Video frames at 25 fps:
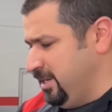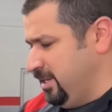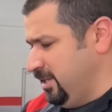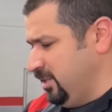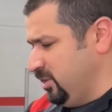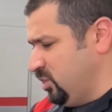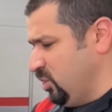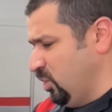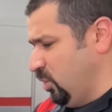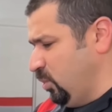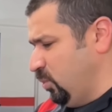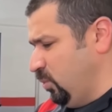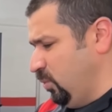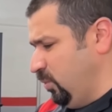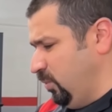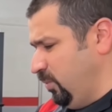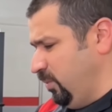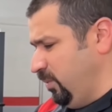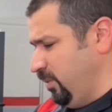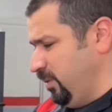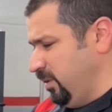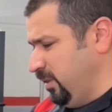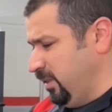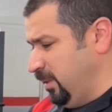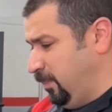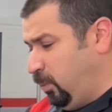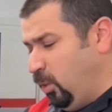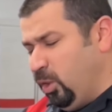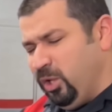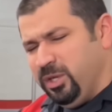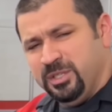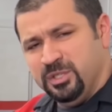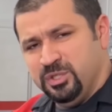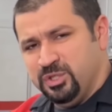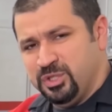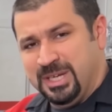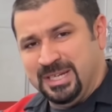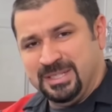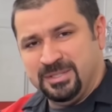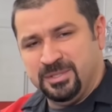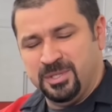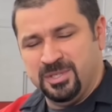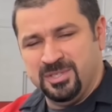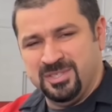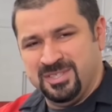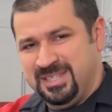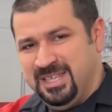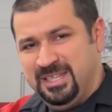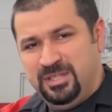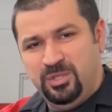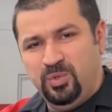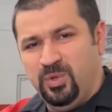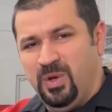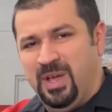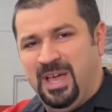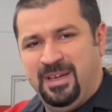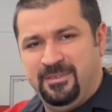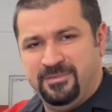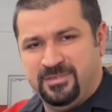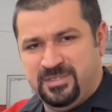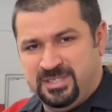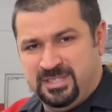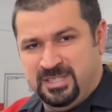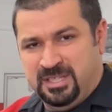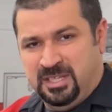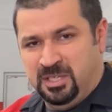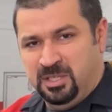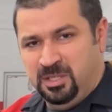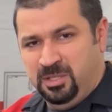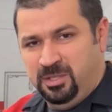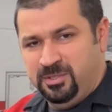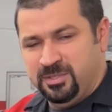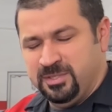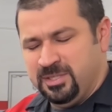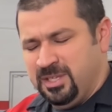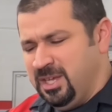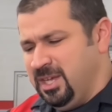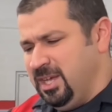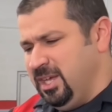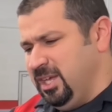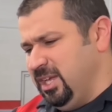So the port injectors, they do have seals.